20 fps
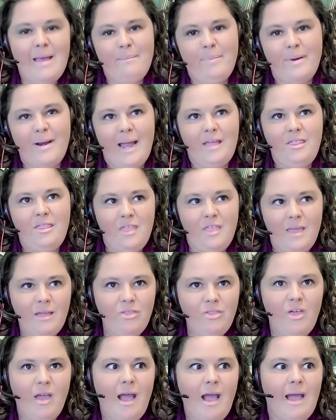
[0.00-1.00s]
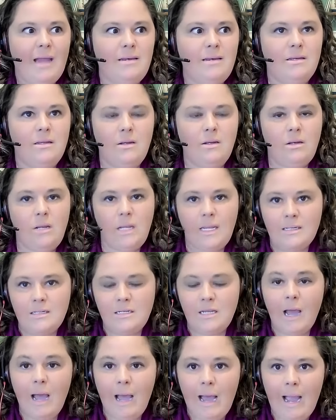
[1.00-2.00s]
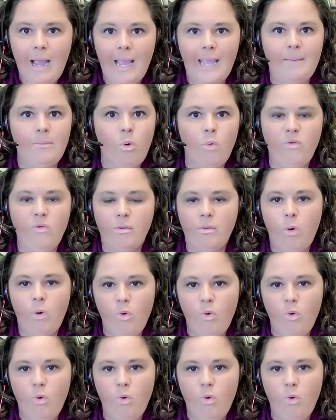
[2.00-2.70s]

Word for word: But I think that in time over